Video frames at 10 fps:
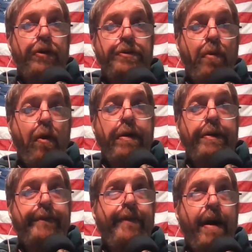smart
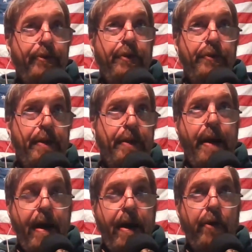devices in
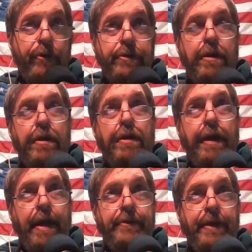my house,
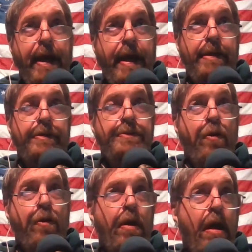as I added
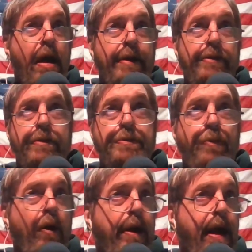smart lights,
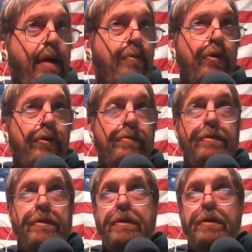smart cameras,
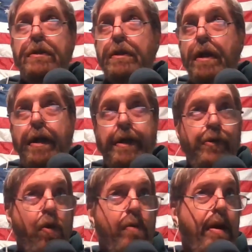
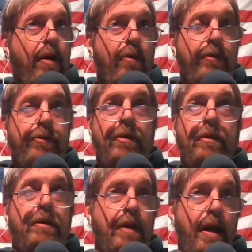doorbells,
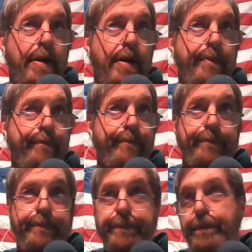trying
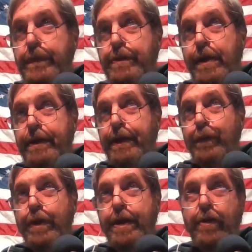to think
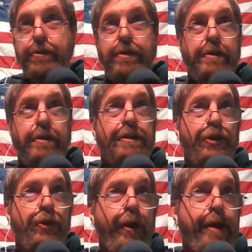what else,
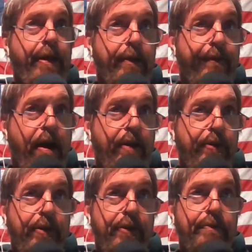streaming
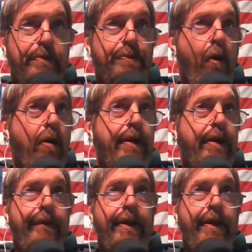devices, smart
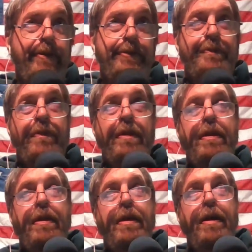TVs,
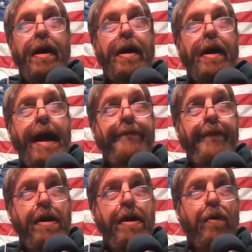I
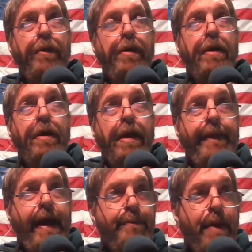found
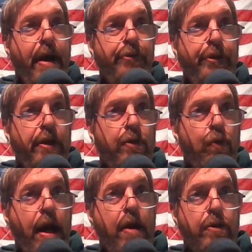that my single
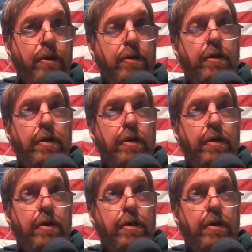router